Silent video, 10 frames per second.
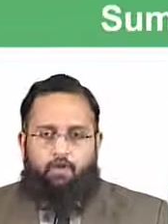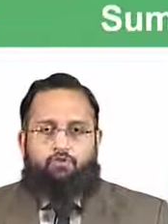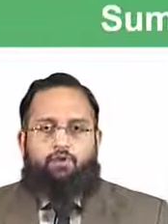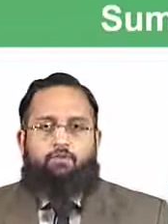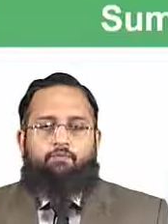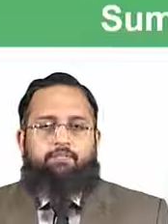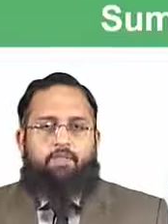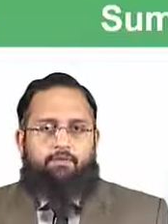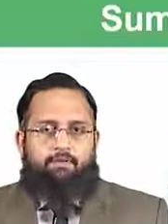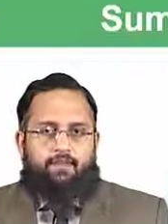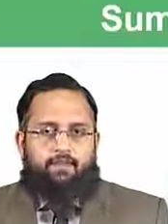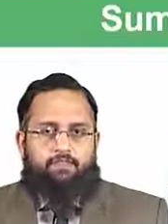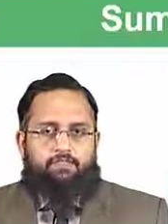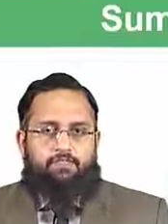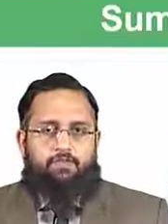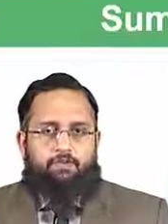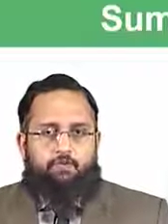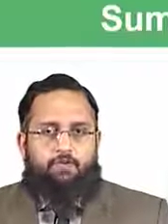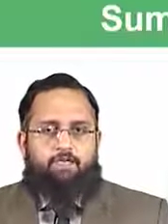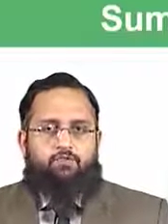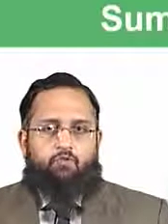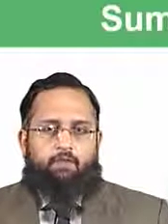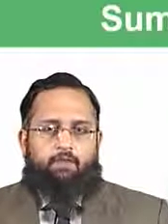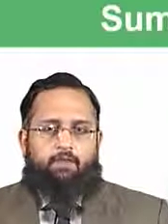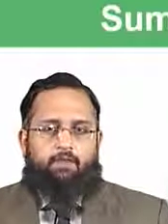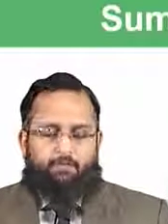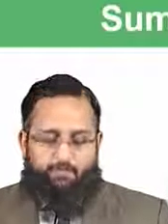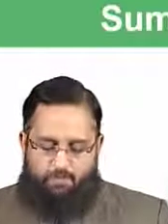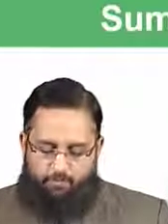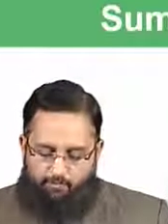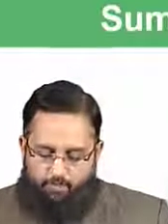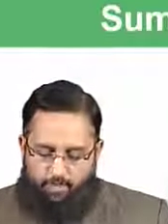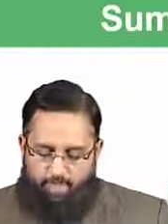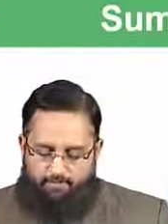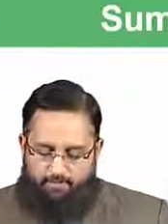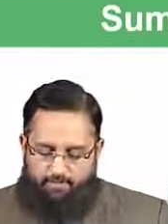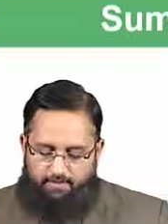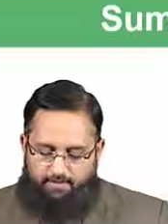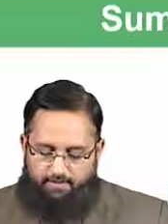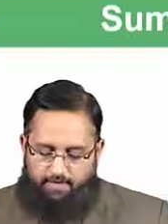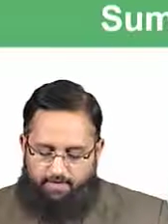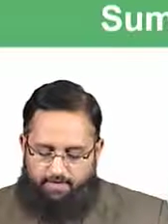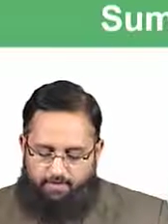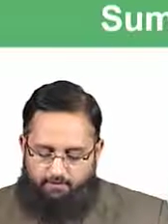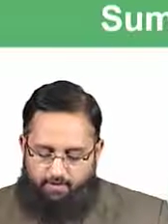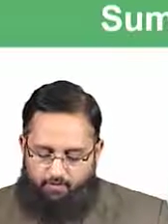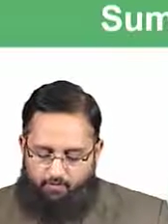So if we summarize today's topic, we have learned different